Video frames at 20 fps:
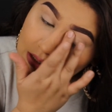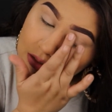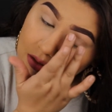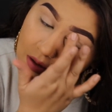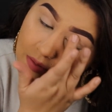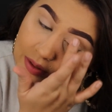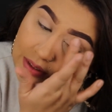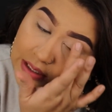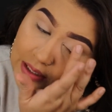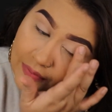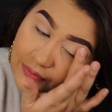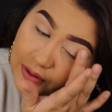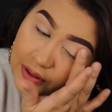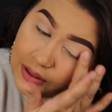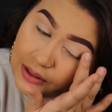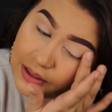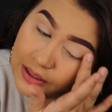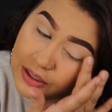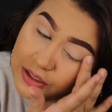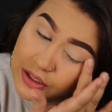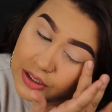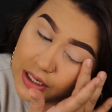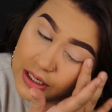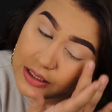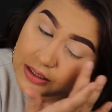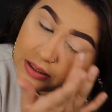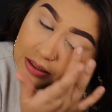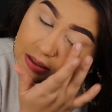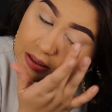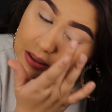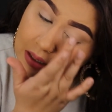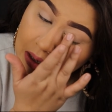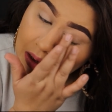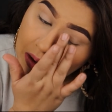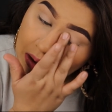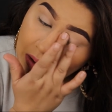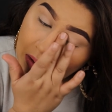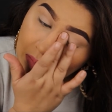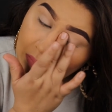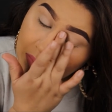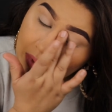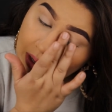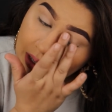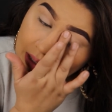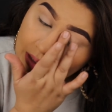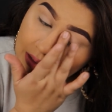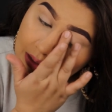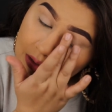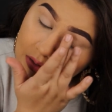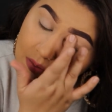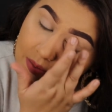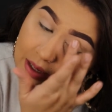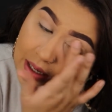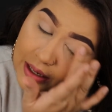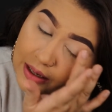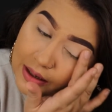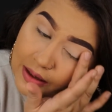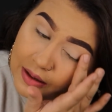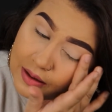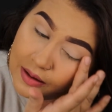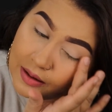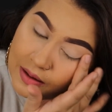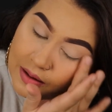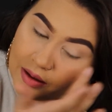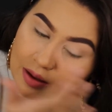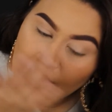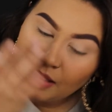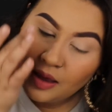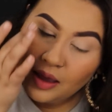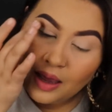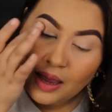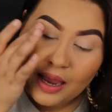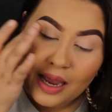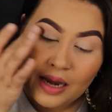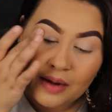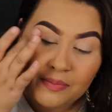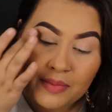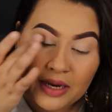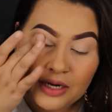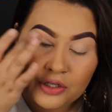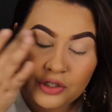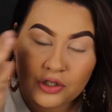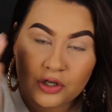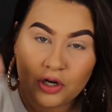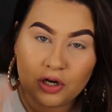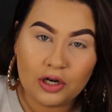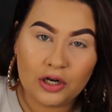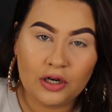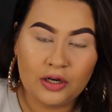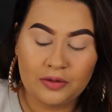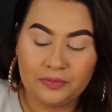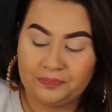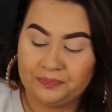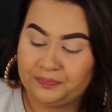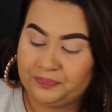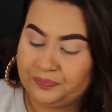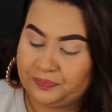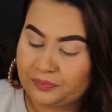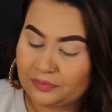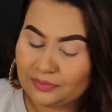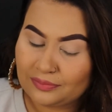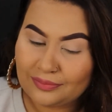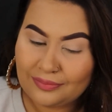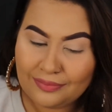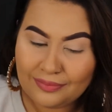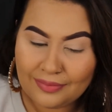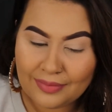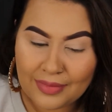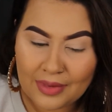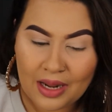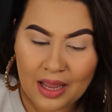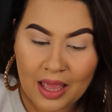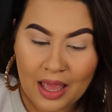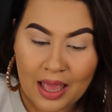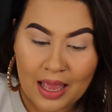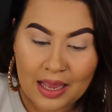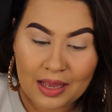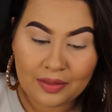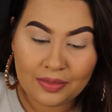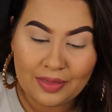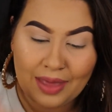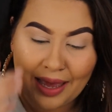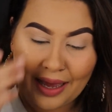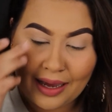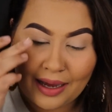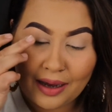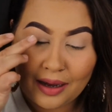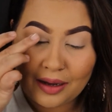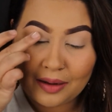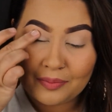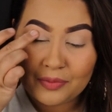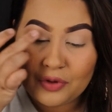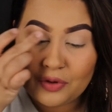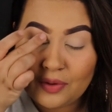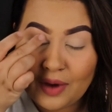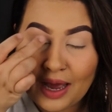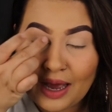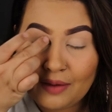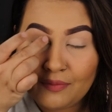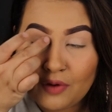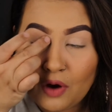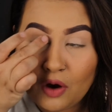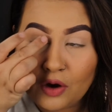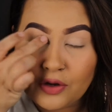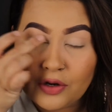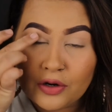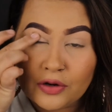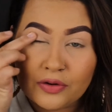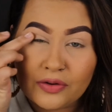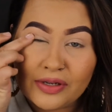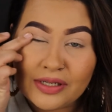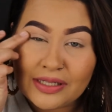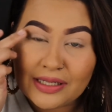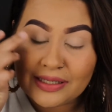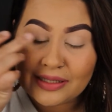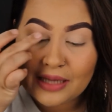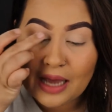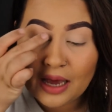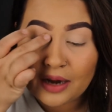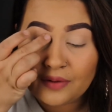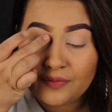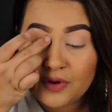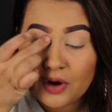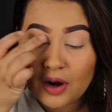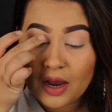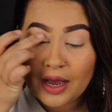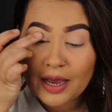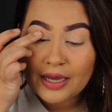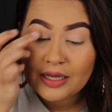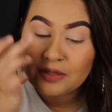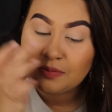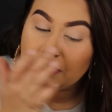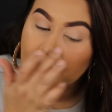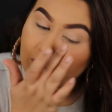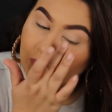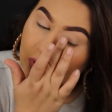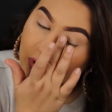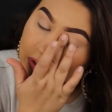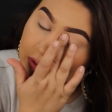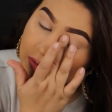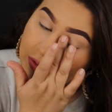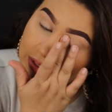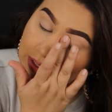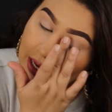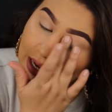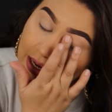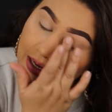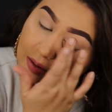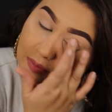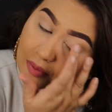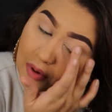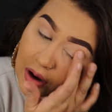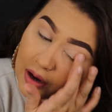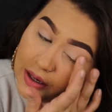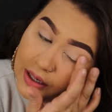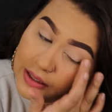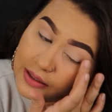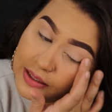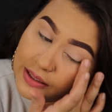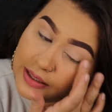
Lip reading: So I would definitely just put a little bit and make sure that you have all your creases out of your eyes before you set any product.